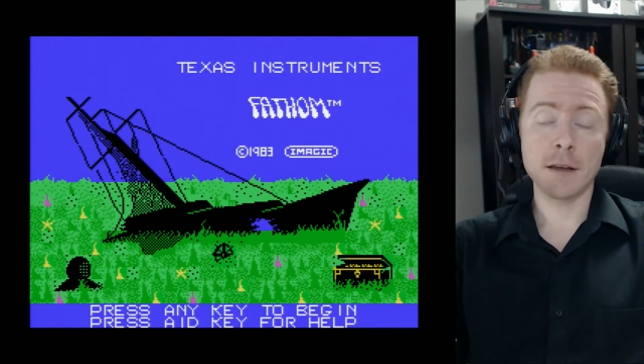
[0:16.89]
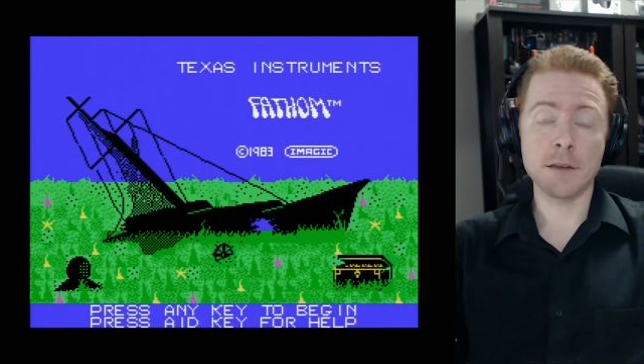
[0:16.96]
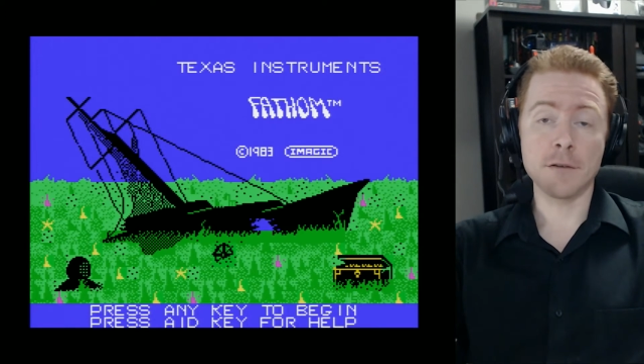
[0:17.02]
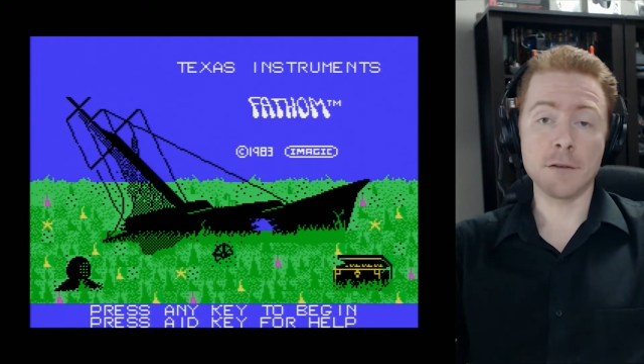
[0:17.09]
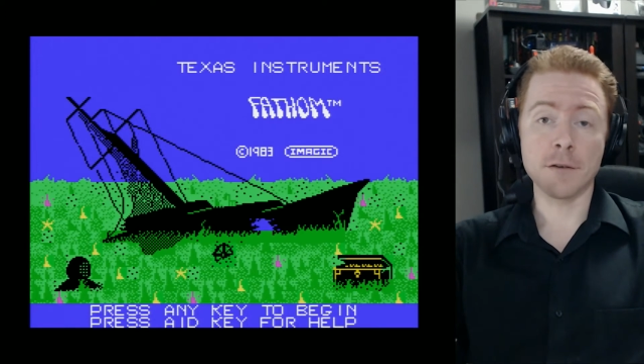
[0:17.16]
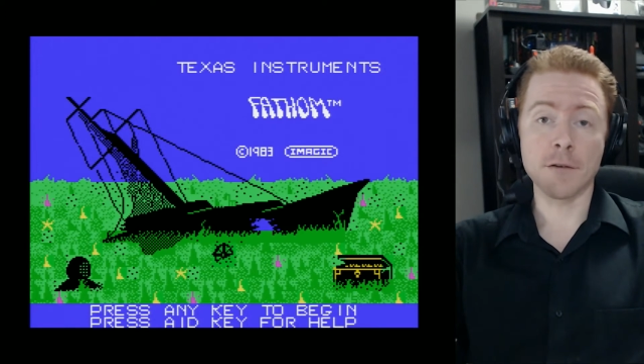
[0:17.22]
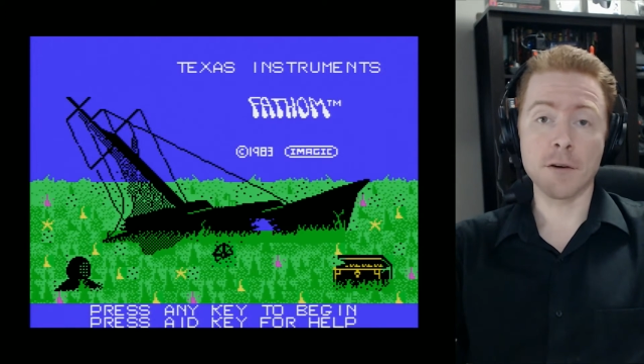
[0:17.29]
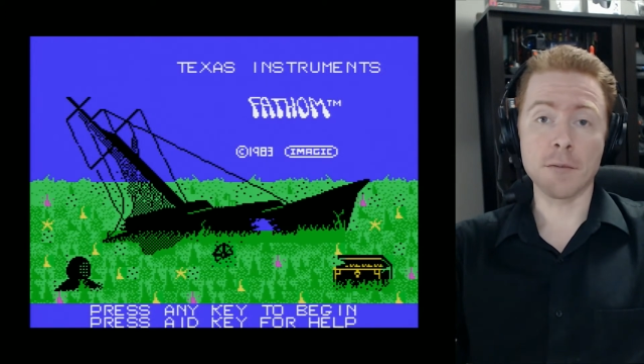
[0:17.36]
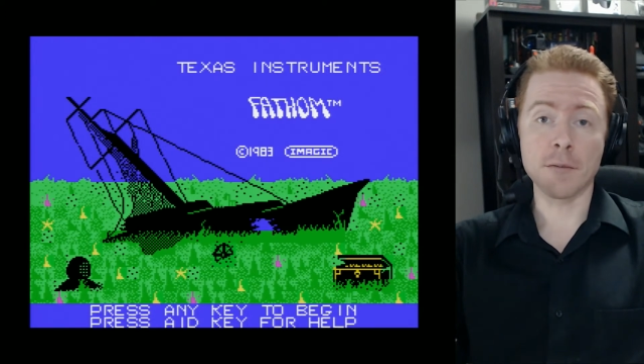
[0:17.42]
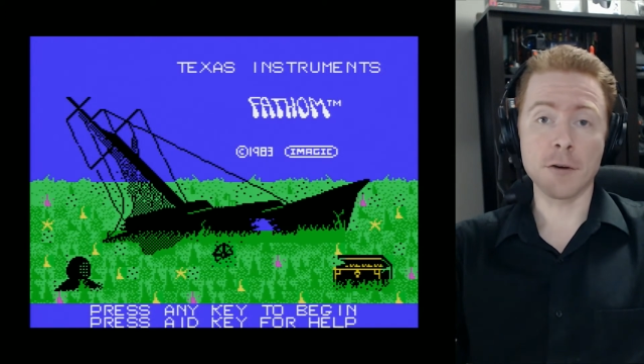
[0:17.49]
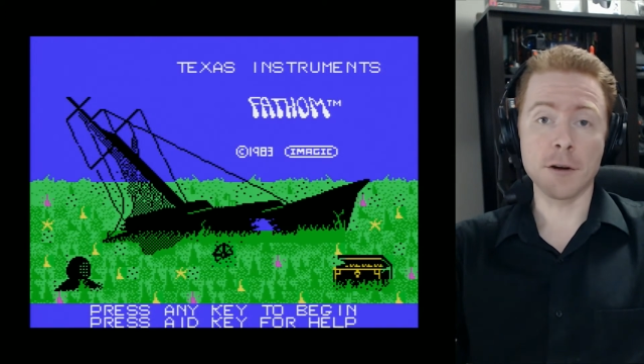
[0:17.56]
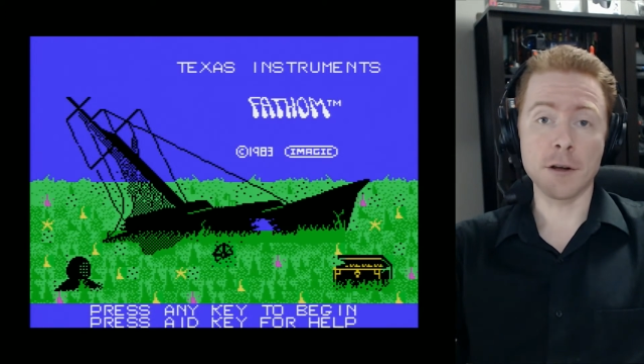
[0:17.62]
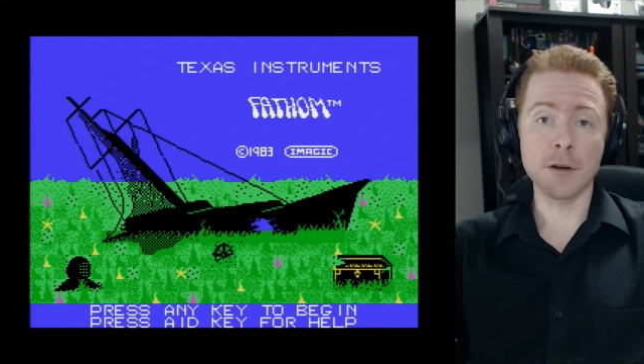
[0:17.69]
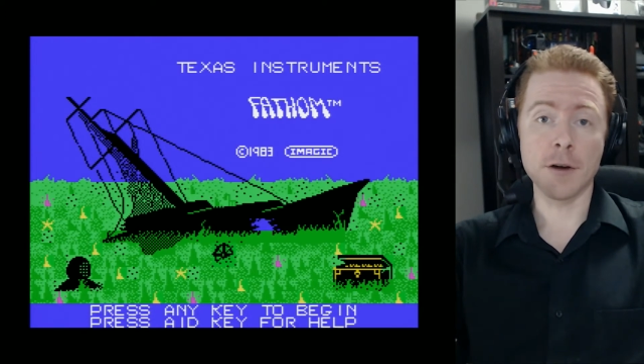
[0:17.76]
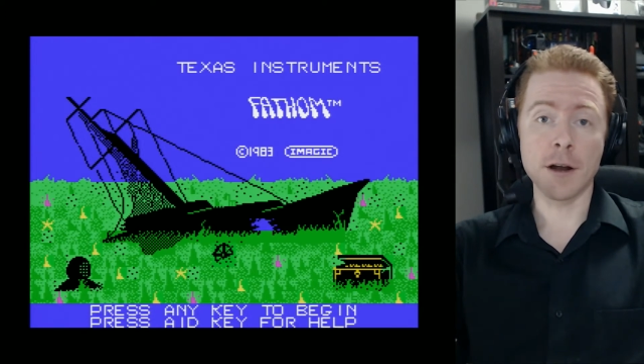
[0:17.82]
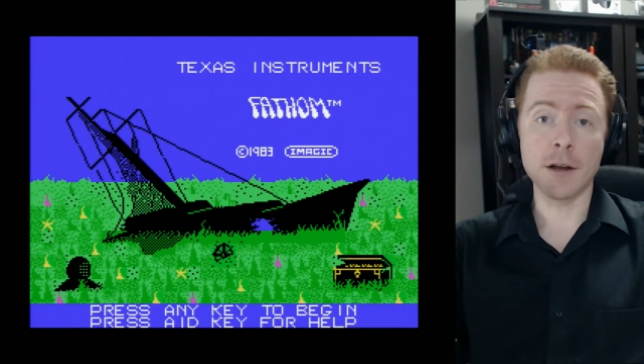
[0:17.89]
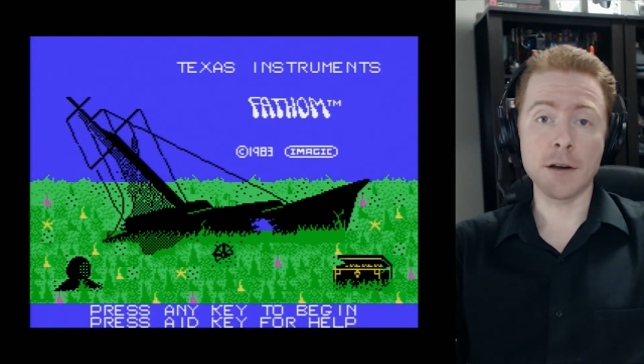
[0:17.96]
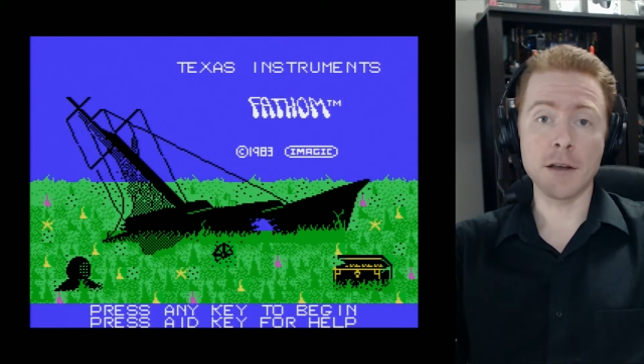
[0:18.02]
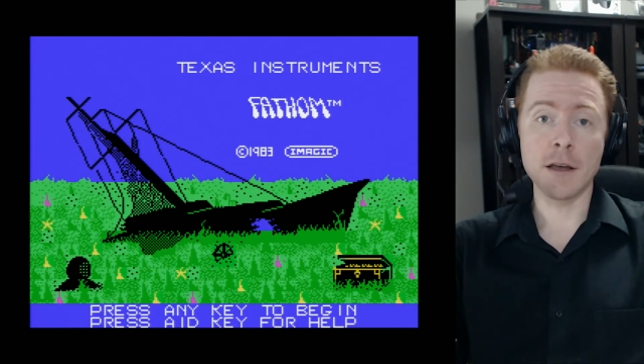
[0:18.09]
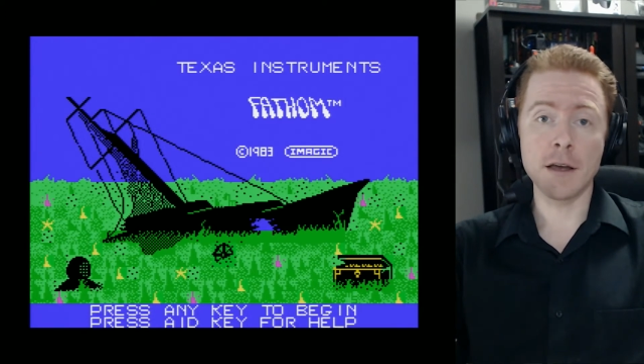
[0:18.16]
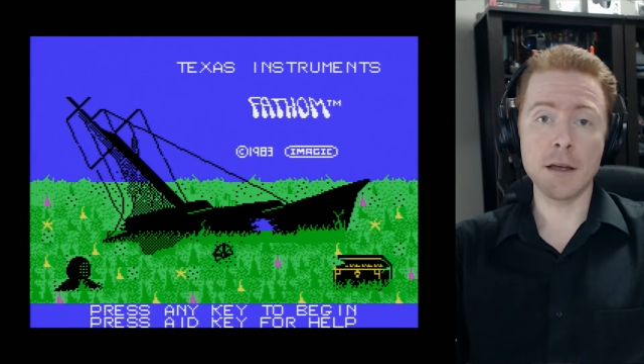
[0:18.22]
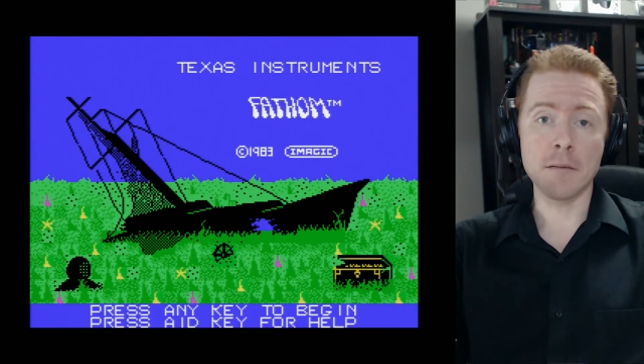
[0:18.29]
consider a pretty great
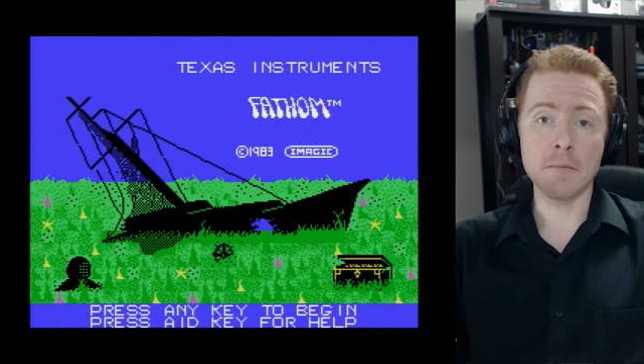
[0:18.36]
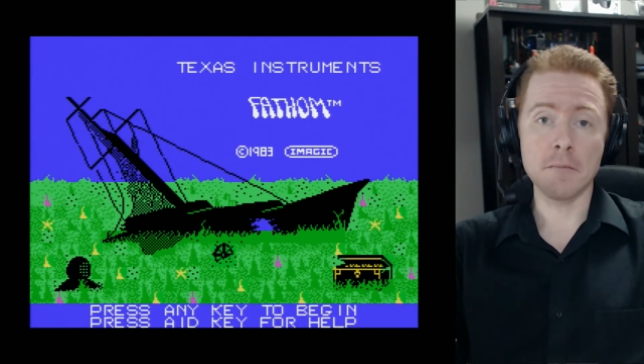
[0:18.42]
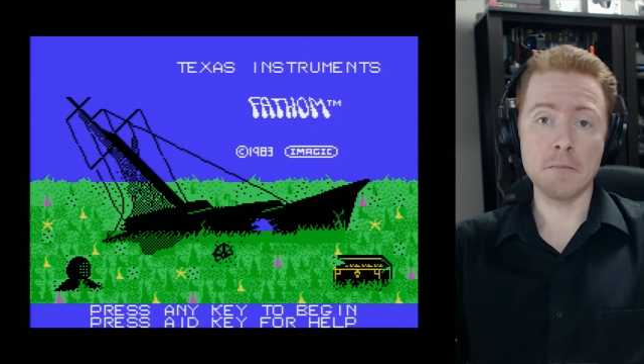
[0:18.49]
game.